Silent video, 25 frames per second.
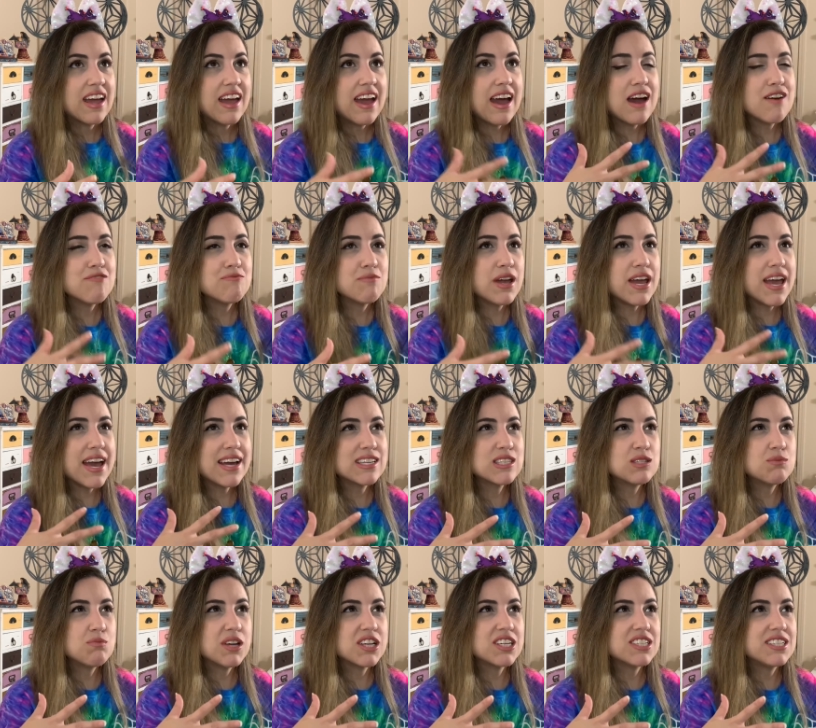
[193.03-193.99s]
have my
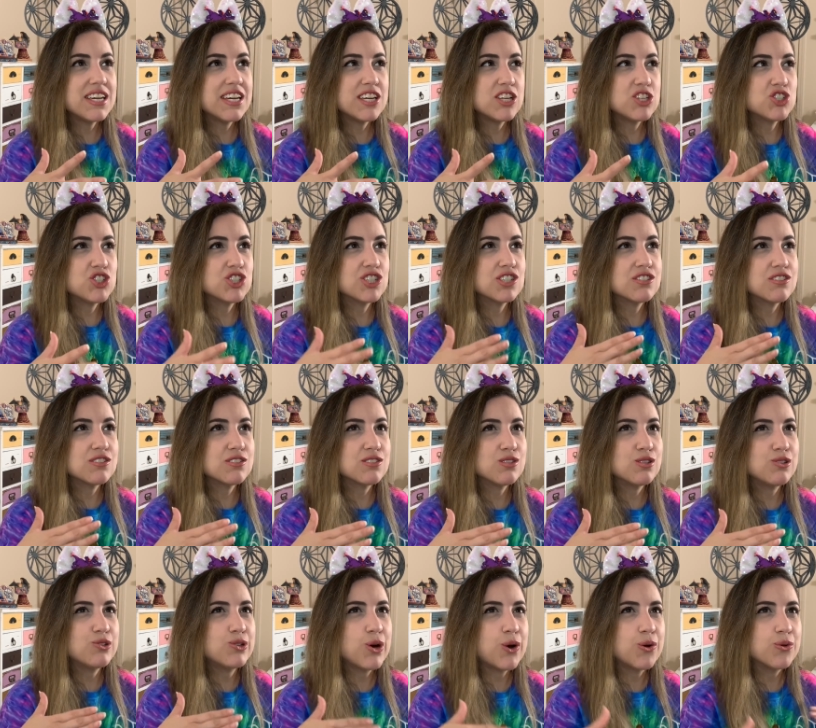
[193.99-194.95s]
expectations
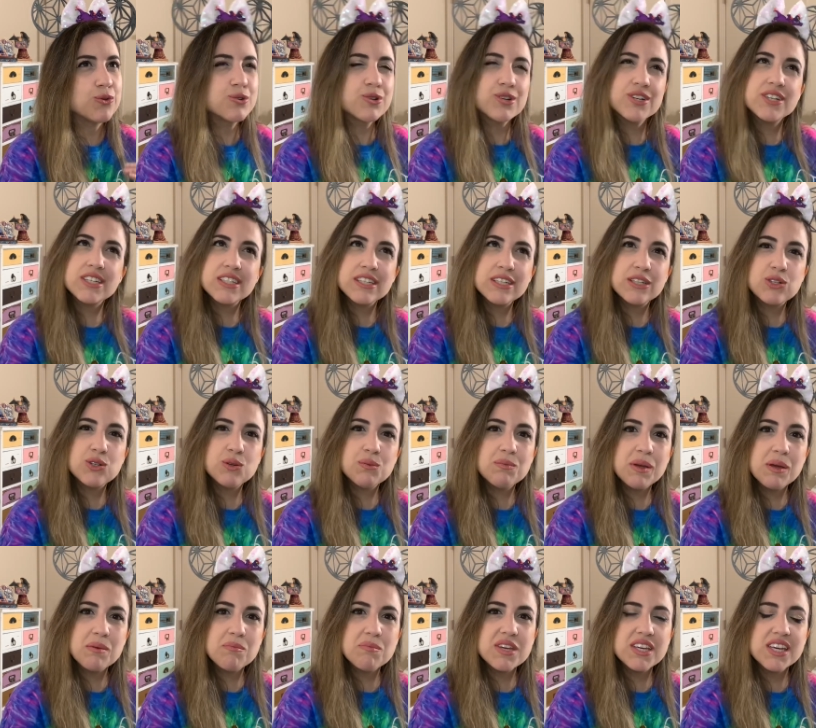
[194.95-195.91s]
lowered a little
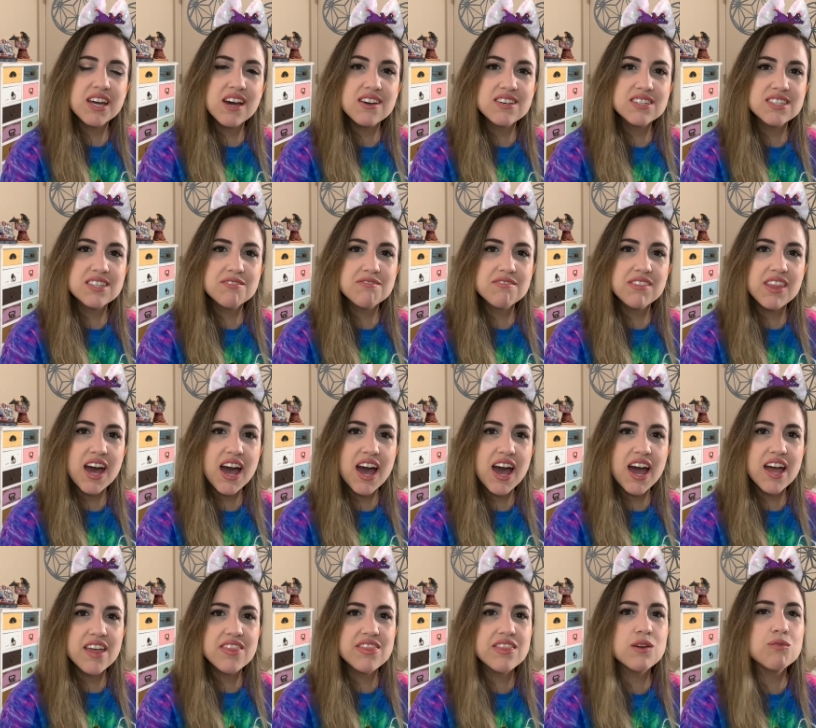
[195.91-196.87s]
bit because of
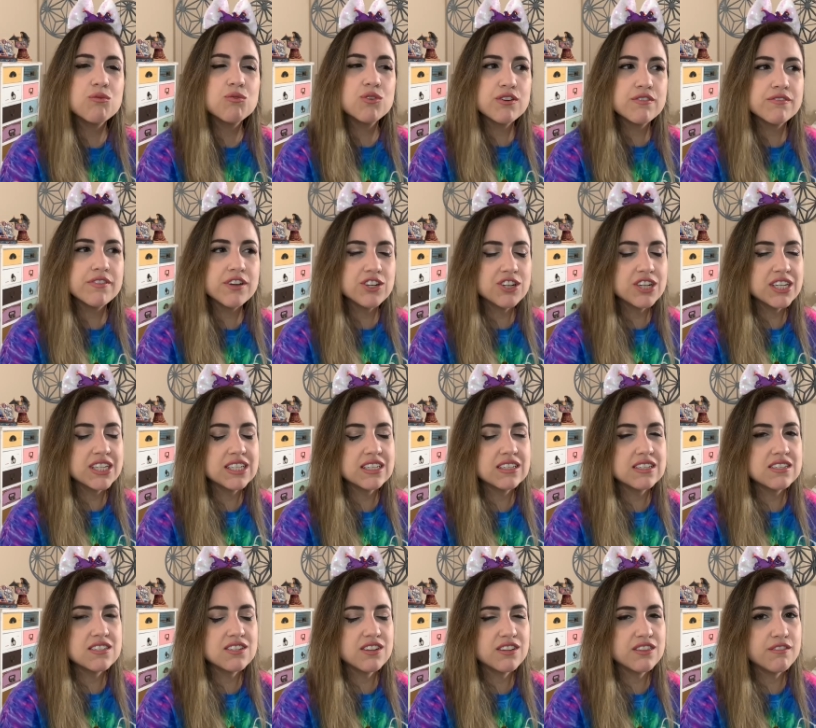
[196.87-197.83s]
that. They were very
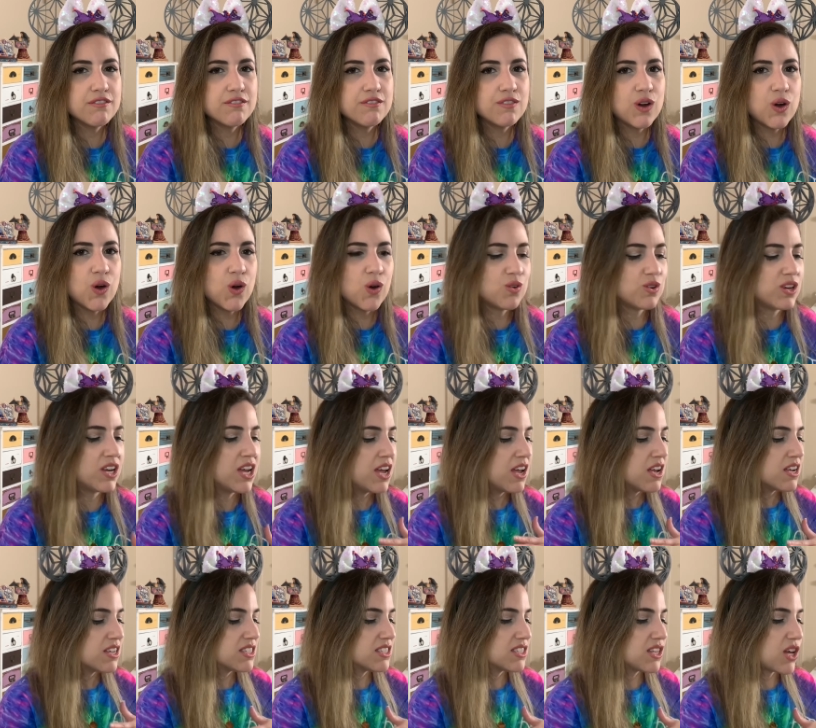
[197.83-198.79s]
nice on the phone.
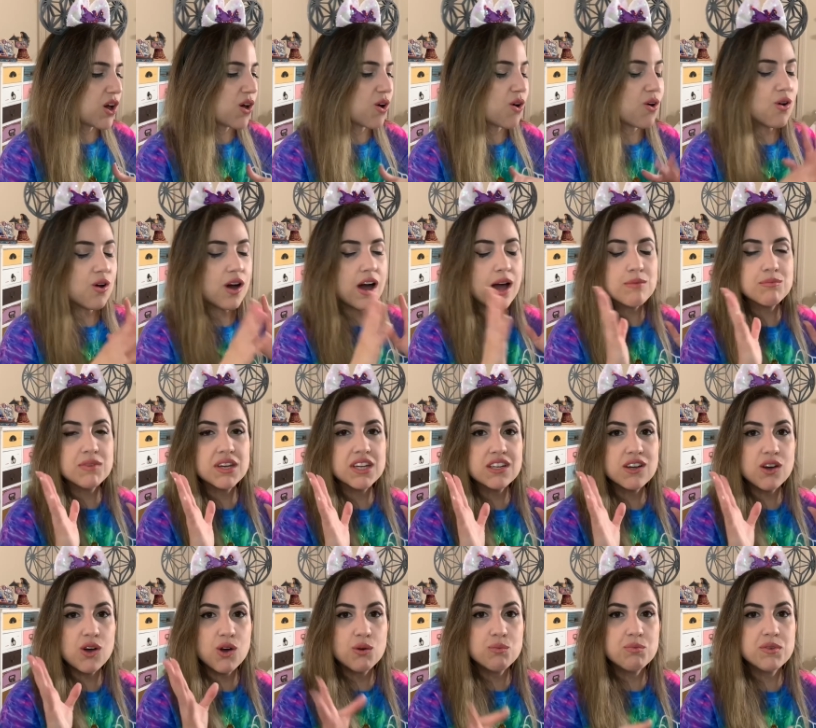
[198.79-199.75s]
So I'm gonna
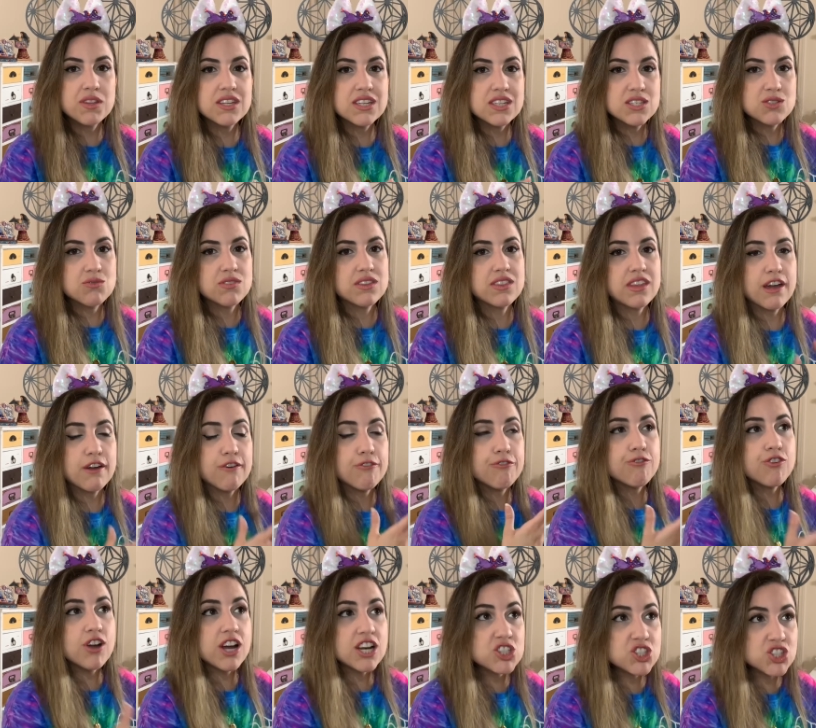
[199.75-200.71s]
open this with like
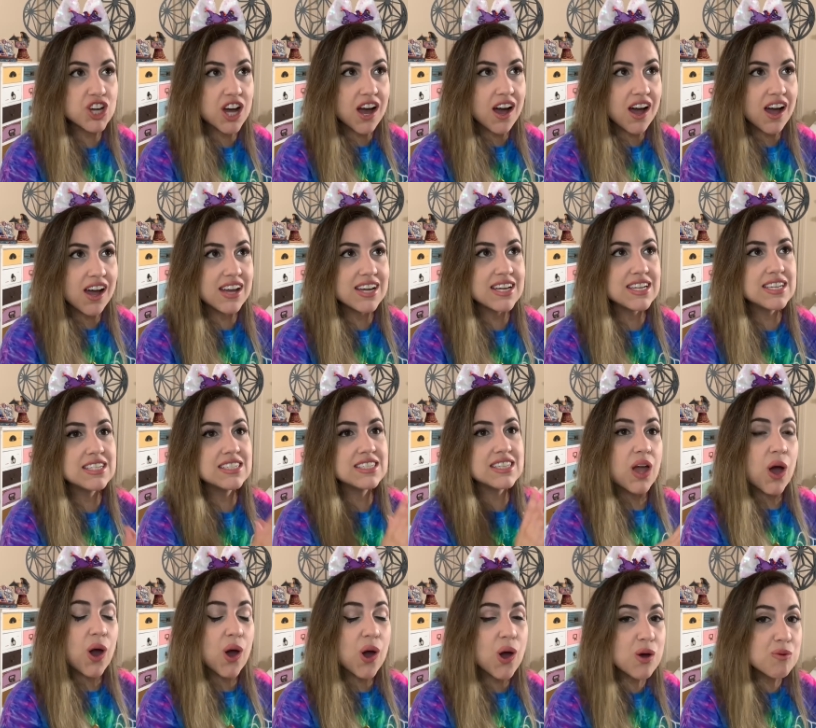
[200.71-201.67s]
fresh eyes.
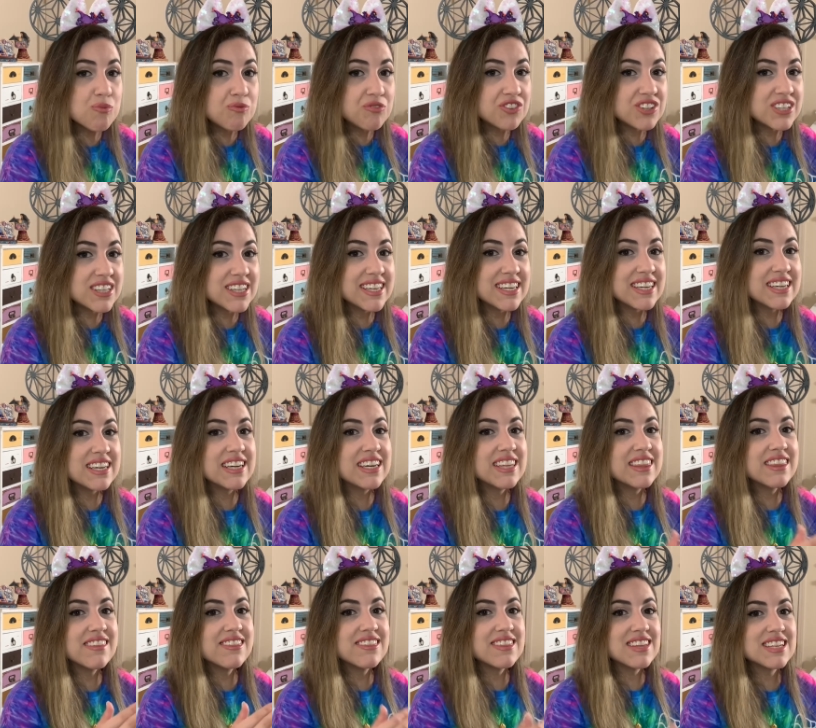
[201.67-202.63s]
Hopefully
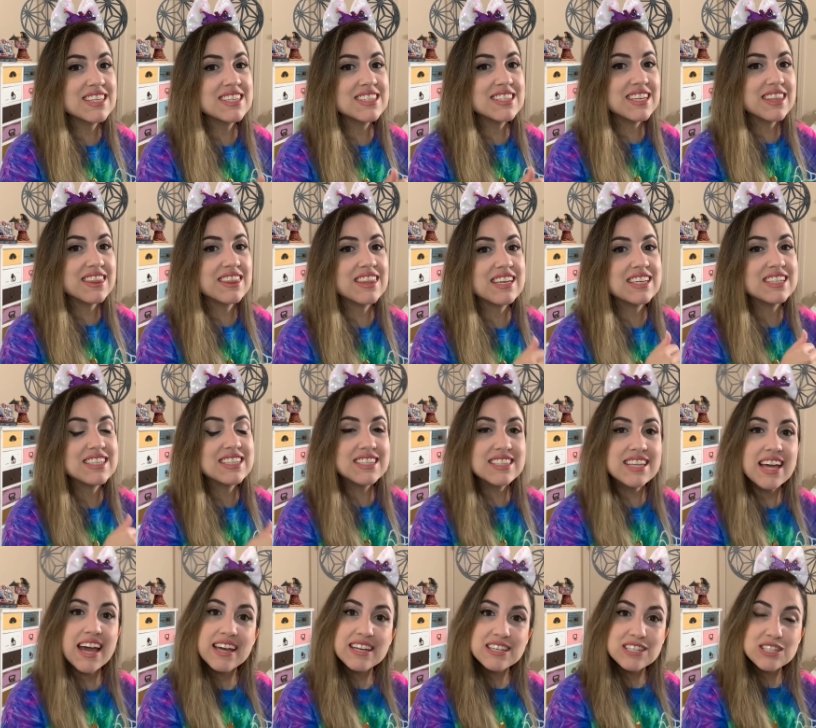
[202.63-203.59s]
the things that they
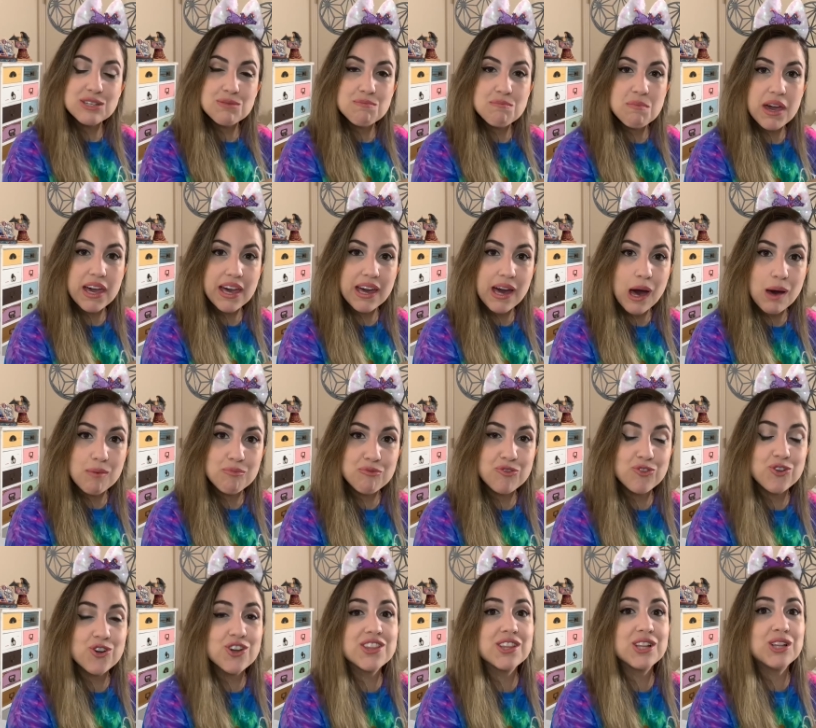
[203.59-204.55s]
sent make up
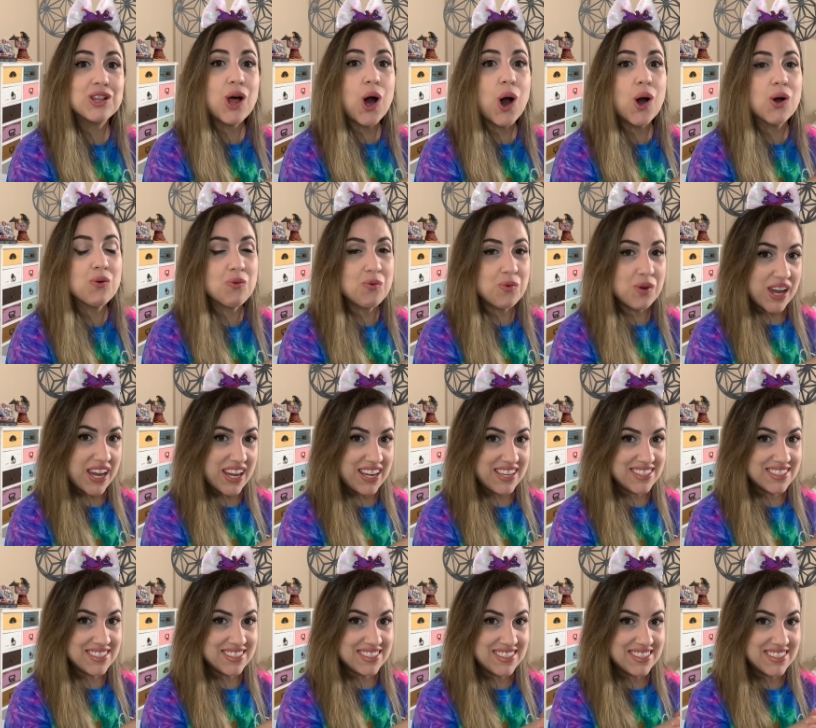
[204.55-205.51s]
for the long
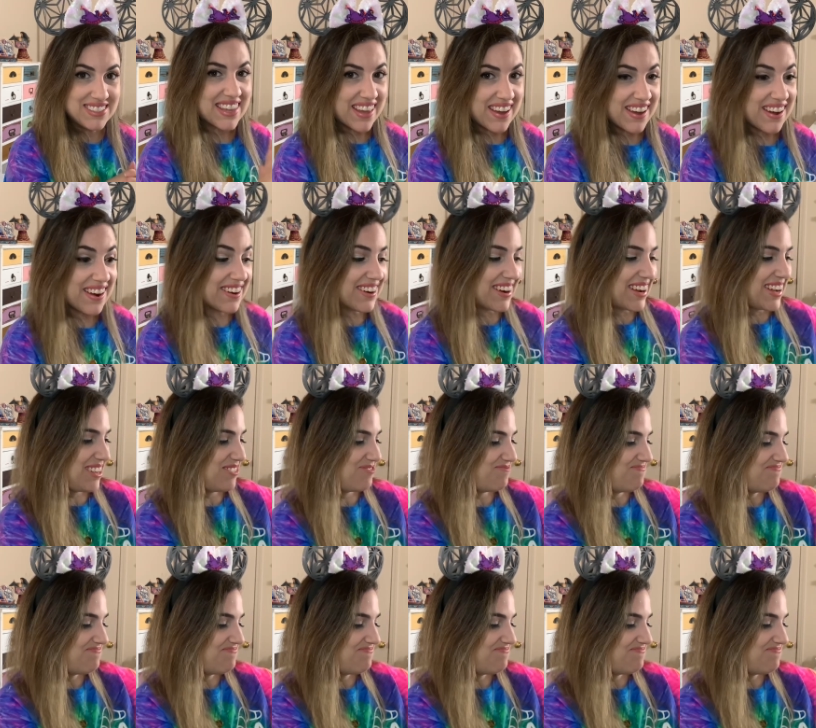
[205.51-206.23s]
wait. All right.